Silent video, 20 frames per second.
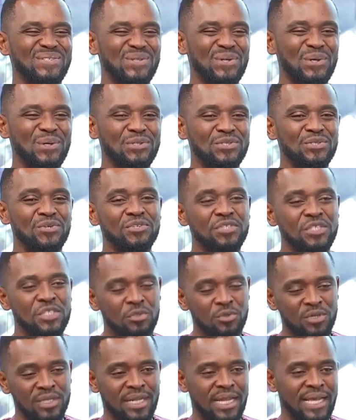So
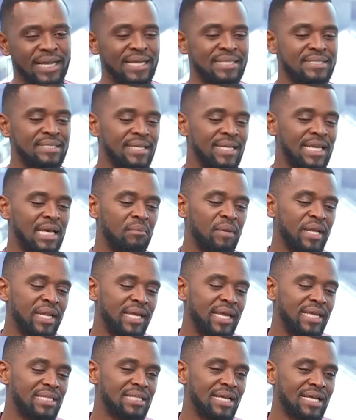deal with it. Like I said, there are
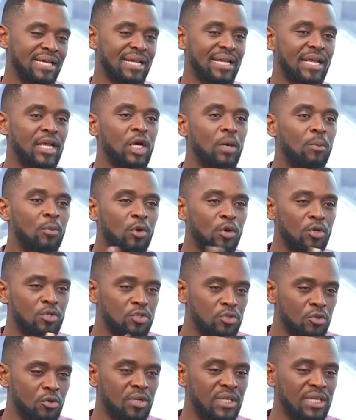medications that can help
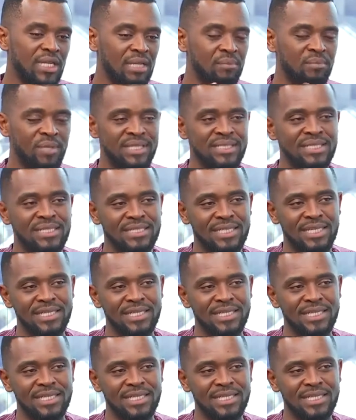control it, limit it